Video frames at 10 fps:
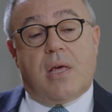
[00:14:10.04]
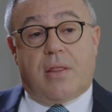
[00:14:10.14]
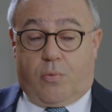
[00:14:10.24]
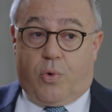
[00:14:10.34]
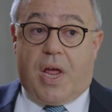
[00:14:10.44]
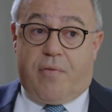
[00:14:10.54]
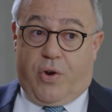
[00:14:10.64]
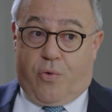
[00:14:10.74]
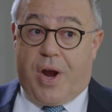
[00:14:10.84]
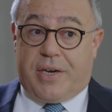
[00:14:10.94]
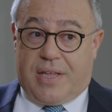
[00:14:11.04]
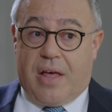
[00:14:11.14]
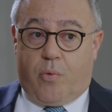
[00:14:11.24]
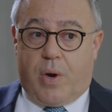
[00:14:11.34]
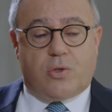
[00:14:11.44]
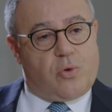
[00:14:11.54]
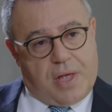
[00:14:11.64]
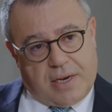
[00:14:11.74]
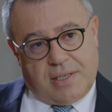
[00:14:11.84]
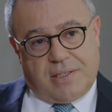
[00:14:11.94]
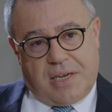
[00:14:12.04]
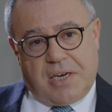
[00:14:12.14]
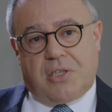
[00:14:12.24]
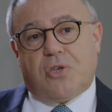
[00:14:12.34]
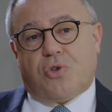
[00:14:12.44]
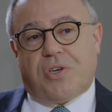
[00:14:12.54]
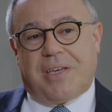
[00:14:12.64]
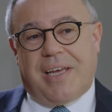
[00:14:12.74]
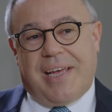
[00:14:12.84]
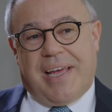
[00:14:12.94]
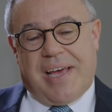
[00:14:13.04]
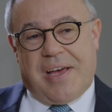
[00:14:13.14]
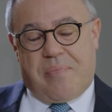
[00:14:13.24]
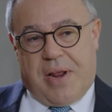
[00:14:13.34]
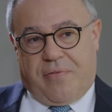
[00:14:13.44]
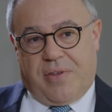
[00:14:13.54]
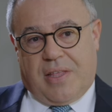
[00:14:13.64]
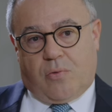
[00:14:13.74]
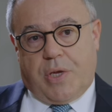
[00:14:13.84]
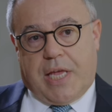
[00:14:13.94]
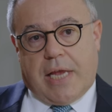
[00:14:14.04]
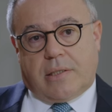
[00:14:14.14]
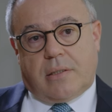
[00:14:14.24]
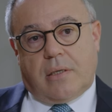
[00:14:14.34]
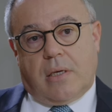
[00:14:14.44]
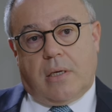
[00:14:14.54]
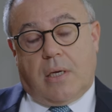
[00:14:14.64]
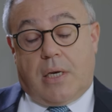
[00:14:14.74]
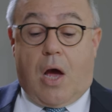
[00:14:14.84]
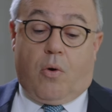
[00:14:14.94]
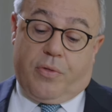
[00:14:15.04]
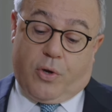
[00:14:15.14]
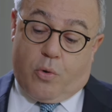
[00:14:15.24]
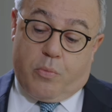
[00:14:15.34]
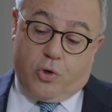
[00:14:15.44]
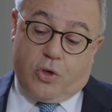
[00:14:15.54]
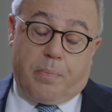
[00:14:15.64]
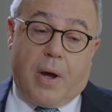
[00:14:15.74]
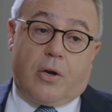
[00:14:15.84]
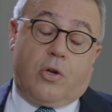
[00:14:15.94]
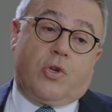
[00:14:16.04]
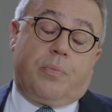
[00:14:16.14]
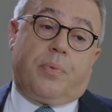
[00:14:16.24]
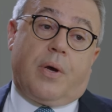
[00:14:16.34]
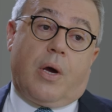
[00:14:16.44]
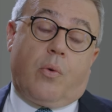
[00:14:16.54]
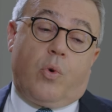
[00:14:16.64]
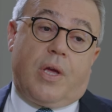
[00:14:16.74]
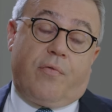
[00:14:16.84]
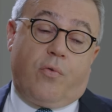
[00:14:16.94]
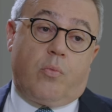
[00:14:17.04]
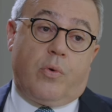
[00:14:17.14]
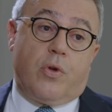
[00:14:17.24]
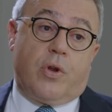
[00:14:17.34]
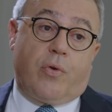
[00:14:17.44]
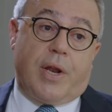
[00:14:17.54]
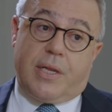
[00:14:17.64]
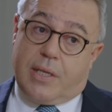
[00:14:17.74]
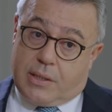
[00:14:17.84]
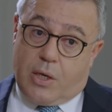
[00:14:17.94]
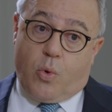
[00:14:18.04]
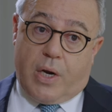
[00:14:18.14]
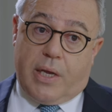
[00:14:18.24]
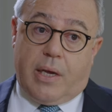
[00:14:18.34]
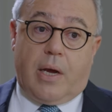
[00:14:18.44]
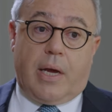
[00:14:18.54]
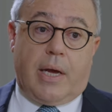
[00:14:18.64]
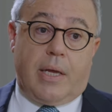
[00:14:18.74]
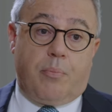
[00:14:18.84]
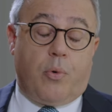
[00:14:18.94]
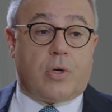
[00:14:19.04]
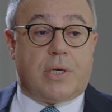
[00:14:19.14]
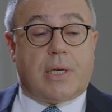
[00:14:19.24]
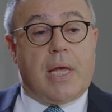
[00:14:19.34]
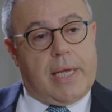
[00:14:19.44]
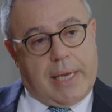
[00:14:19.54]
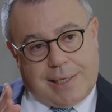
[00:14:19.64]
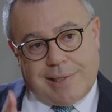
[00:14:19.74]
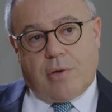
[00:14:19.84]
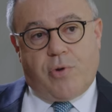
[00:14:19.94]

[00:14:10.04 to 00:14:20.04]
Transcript: that would have required otherwise. So that is an additional benefit that we get. Now, the commercial partnership uh, we have formed with UniCredit is equally uh, important. It is a